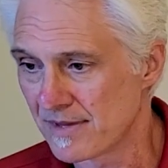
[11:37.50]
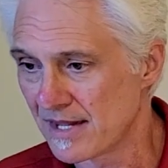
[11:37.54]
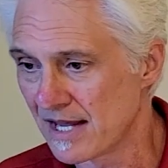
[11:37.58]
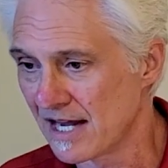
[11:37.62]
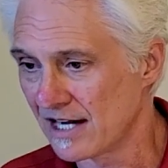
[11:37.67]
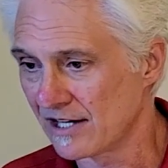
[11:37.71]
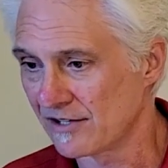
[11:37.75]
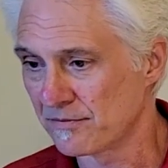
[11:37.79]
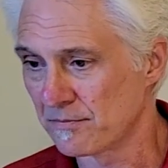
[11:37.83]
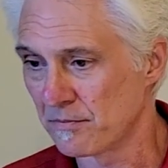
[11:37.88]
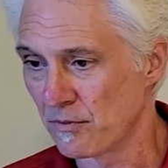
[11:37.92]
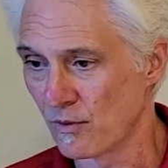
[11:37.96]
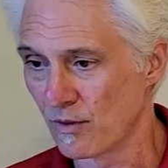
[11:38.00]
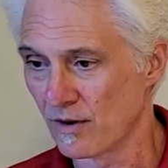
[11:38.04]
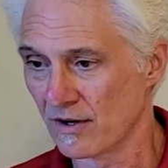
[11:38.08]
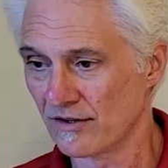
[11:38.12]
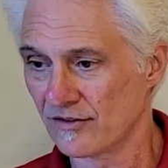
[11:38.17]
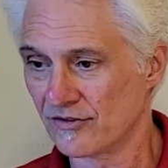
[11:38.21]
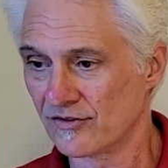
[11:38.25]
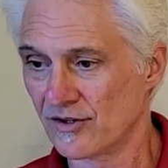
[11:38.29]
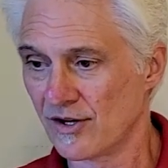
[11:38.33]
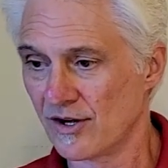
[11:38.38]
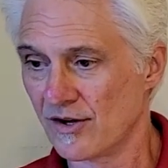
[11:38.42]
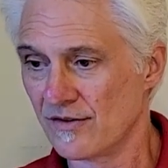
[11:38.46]
export
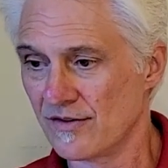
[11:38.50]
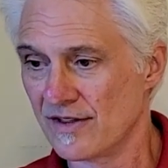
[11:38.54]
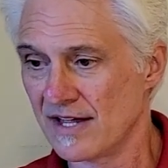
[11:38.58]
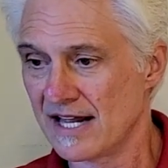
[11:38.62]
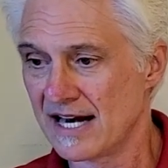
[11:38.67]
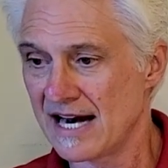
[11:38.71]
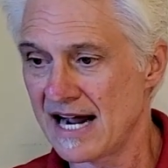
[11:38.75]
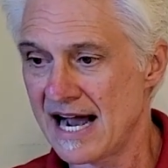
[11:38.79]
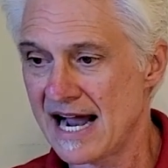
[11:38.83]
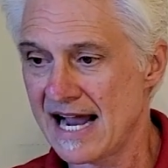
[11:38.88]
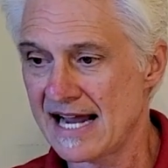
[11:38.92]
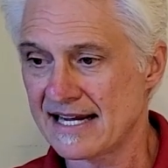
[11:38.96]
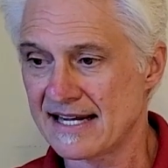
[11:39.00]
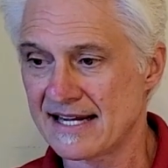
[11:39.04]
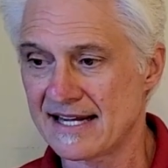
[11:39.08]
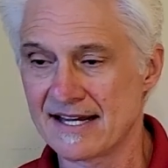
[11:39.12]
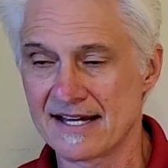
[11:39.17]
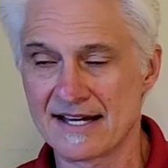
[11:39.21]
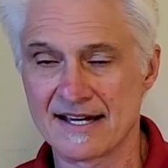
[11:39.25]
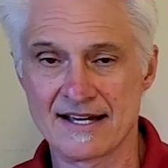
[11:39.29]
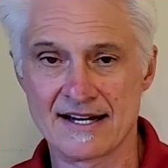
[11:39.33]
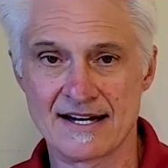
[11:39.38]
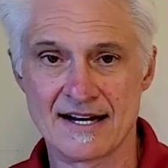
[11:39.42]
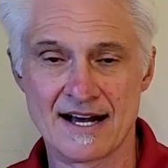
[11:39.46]
so that I
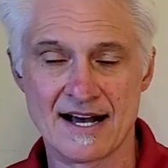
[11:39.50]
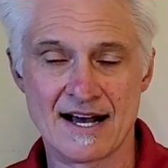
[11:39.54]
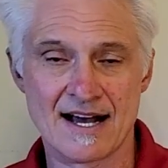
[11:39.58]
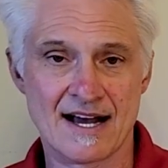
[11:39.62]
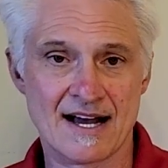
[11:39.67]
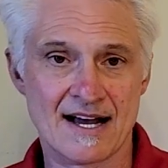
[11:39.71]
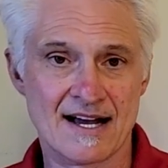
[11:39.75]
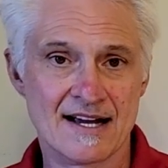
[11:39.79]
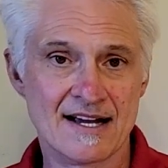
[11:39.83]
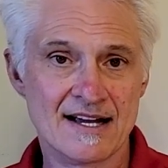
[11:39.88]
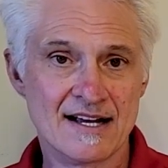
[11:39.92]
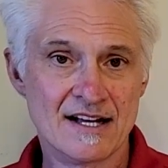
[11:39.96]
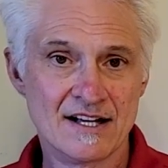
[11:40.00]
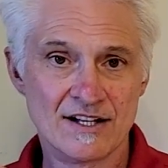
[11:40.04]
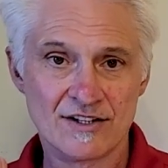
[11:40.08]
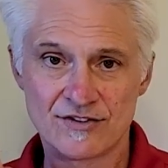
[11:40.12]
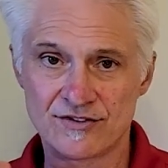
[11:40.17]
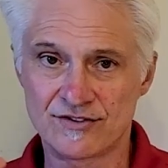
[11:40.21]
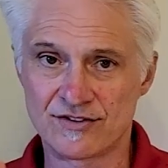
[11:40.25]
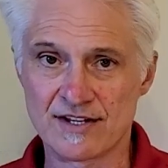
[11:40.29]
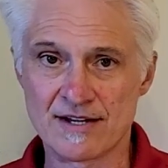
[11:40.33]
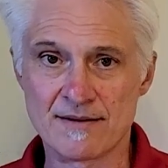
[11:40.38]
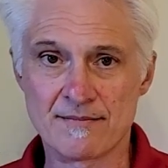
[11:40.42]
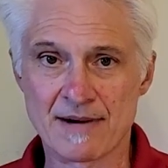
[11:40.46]
can
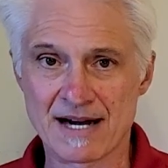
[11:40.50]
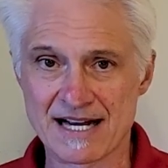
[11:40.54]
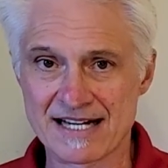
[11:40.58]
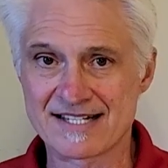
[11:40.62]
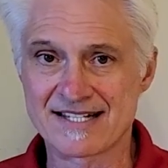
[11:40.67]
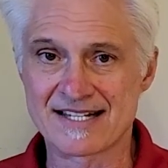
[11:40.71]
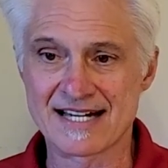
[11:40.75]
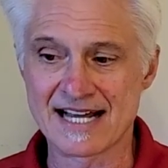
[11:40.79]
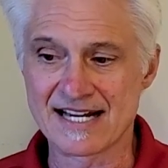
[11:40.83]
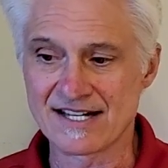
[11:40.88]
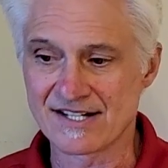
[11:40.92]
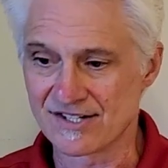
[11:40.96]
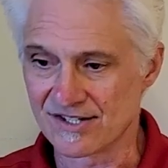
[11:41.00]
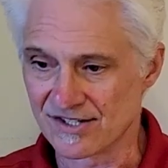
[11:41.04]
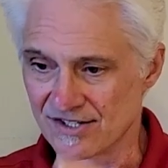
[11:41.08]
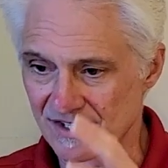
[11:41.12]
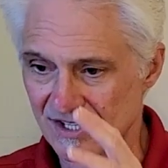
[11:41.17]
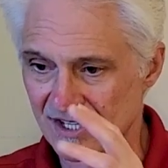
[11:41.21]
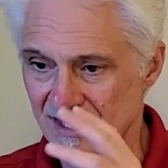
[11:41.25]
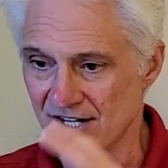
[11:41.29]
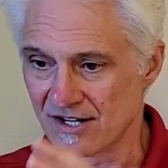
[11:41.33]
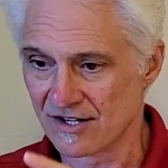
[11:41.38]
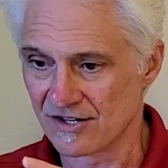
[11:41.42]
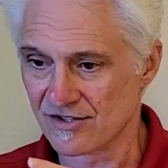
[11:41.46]
see my stations
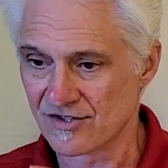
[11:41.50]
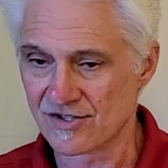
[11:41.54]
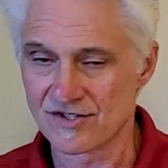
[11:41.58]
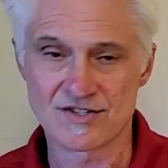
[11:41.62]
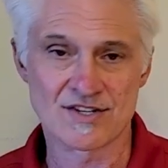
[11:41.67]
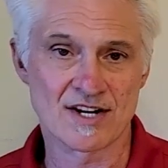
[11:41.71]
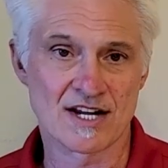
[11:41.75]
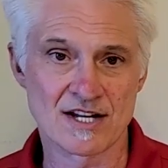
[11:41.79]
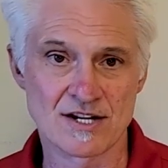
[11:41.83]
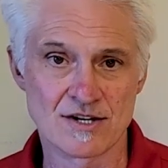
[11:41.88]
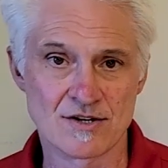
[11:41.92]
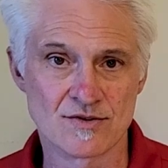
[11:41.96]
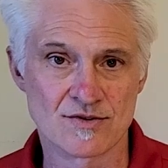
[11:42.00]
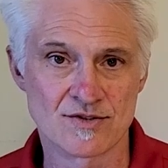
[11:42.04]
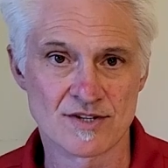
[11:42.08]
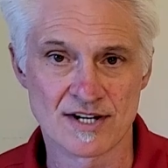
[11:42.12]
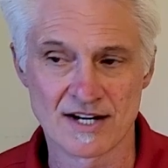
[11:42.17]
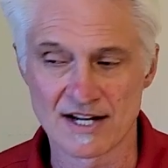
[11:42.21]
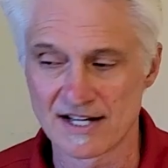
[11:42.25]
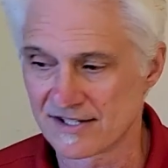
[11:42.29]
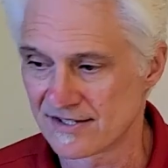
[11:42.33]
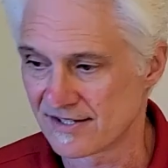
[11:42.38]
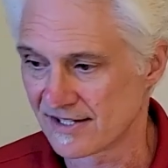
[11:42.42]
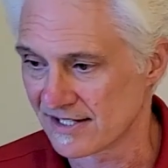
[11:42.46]
in here since I used an
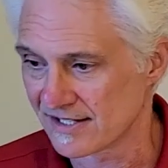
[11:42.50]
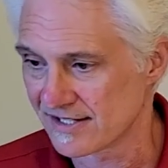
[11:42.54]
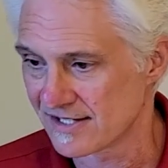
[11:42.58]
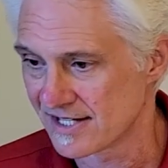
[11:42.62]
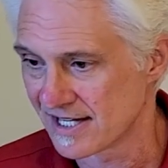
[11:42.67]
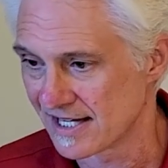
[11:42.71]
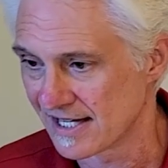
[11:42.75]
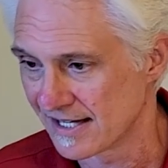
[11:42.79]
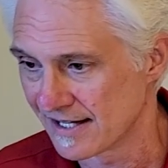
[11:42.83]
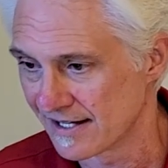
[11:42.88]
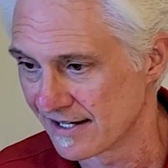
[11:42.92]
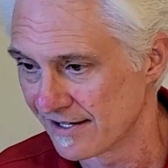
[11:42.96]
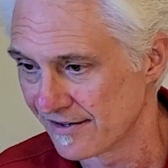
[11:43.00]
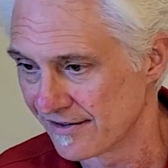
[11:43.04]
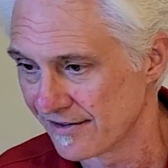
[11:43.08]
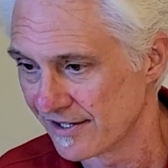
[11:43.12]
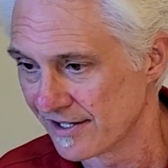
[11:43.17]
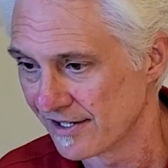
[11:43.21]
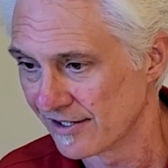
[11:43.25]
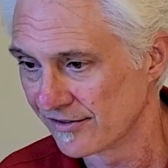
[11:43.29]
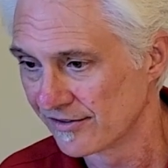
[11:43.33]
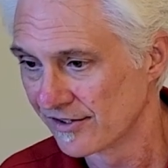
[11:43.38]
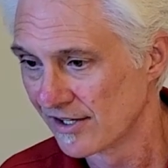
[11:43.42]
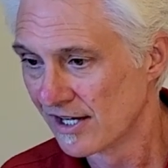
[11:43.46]
SX10 on
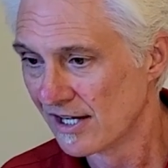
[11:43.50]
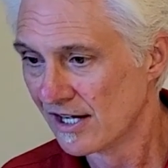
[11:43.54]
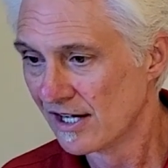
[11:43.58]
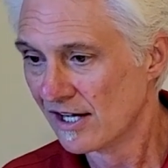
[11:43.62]
this.